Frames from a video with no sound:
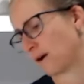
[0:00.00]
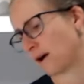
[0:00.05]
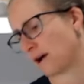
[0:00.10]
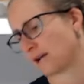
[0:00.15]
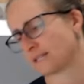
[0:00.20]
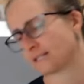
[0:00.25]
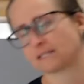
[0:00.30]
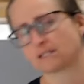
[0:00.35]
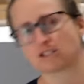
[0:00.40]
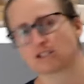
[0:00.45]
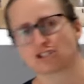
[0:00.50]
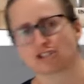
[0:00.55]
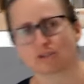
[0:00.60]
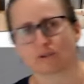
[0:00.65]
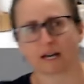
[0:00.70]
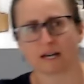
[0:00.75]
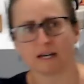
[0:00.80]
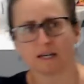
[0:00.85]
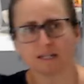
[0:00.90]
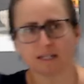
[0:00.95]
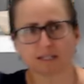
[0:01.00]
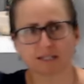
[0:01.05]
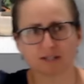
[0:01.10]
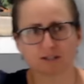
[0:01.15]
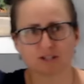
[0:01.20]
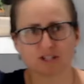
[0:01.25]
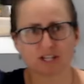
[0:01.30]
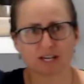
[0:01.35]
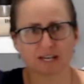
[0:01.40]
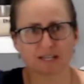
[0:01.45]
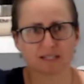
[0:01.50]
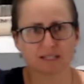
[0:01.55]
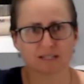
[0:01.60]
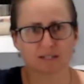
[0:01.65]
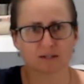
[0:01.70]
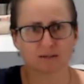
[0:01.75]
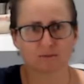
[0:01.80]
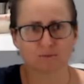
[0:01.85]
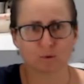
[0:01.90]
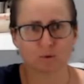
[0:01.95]
icing sugar. So
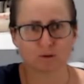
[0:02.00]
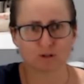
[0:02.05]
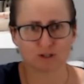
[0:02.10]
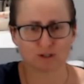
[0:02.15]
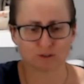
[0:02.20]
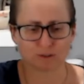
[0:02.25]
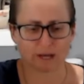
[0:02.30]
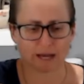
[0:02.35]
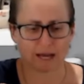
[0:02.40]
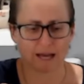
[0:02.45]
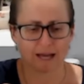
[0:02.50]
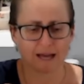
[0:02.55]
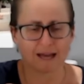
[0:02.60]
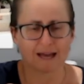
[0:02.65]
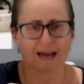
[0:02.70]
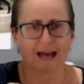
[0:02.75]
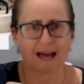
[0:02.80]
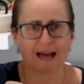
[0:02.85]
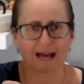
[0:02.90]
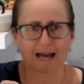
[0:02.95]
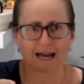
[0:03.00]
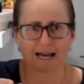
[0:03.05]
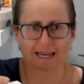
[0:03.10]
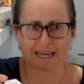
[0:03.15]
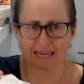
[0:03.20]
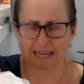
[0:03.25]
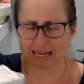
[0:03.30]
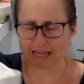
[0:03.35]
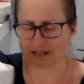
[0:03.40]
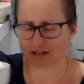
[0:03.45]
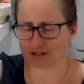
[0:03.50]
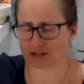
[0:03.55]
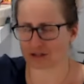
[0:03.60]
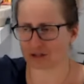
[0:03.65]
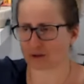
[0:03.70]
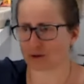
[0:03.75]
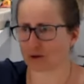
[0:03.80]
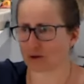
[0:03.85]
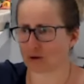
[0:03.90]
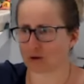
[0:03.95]
just raw sugar
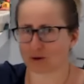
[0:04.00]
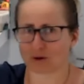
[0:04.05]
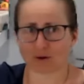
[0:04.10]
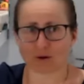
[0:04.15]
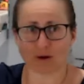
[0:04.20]
into